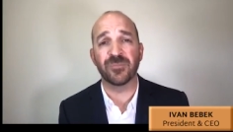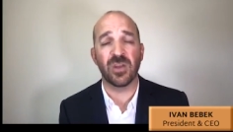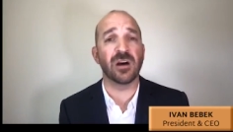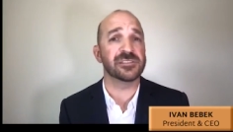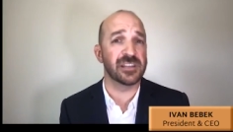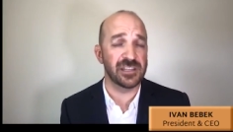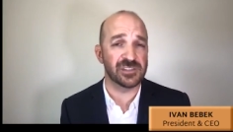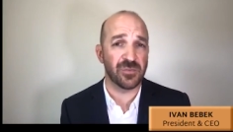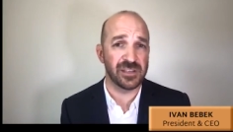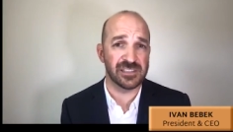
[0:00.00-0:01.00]
not to need
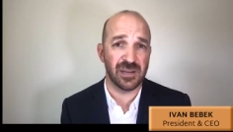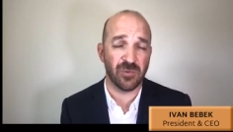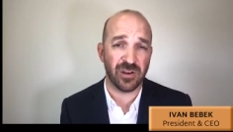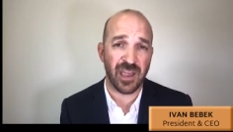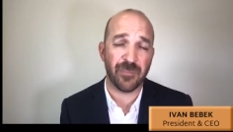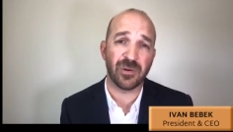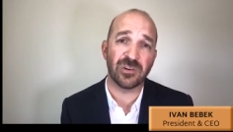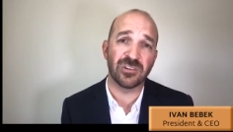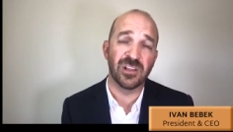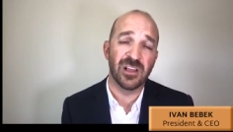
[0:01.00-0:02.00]
to raise any more capital